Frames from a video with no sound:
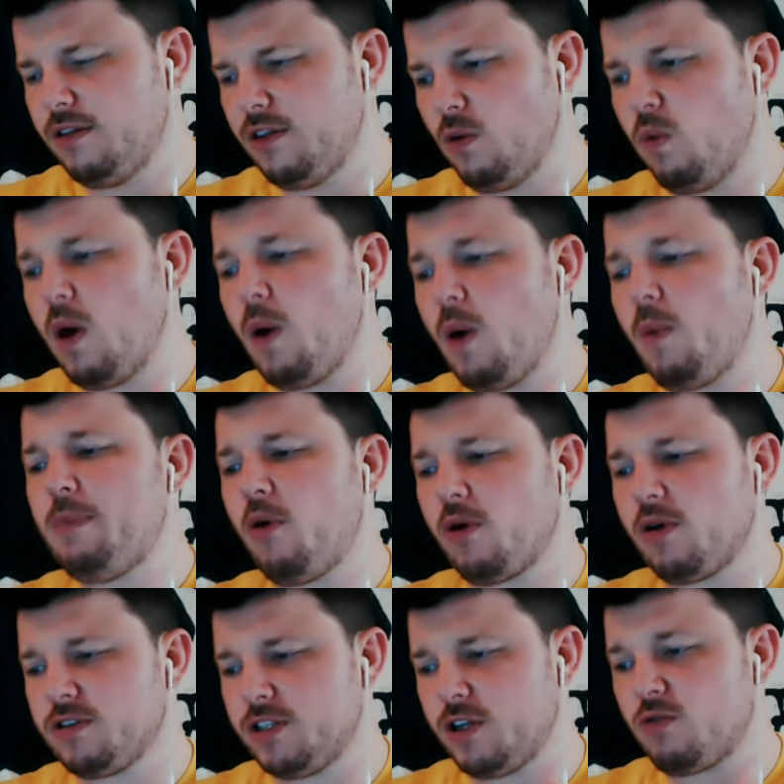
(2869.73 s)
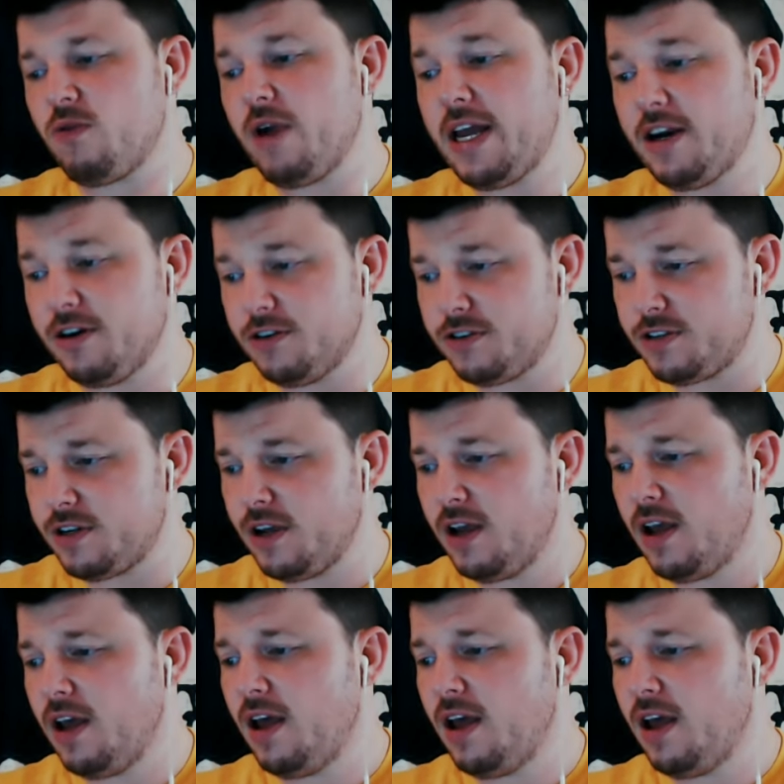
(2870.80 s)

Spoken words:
Webway portals and the Raiders